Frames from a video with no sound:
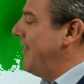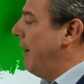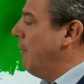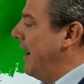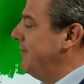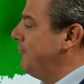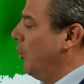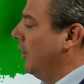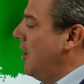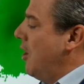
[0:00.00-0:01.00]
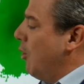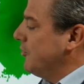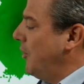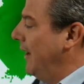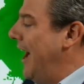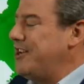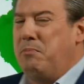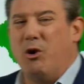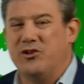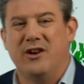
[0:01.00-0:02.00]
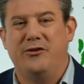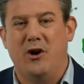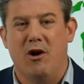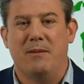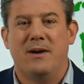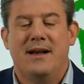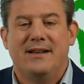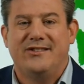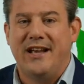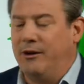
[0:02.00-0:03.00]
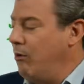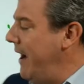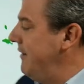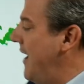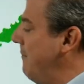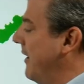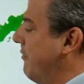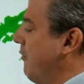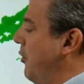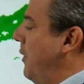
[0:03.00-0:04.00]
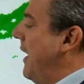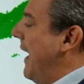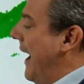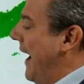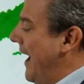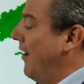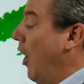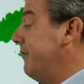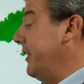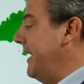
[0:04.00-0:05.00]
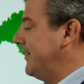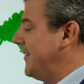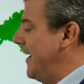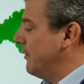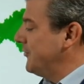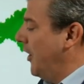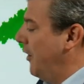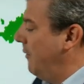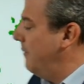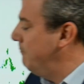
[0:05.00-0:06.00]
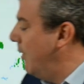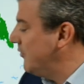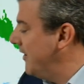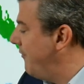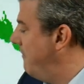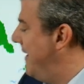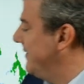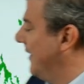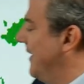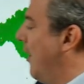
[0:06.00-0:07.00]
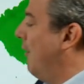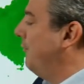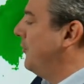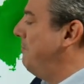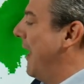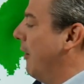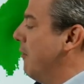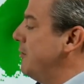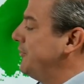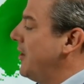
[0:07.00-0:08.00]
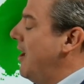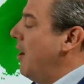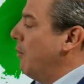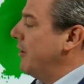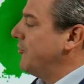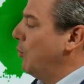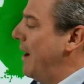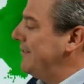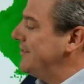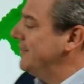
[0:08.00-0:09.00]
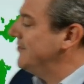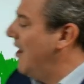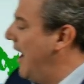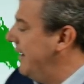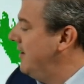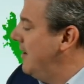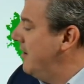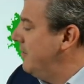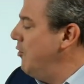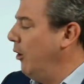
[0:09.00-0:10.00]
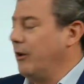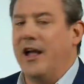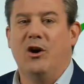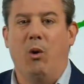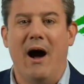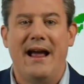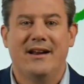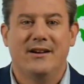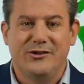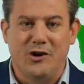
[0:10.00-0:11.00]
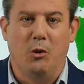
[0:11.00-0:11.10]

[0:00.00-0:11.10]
that rain rainfall. Also, a large portion of Europe seeing rain coming through uh, over the next day or so, mostly from Italy off to Belarus, whereas the western side not looking quite so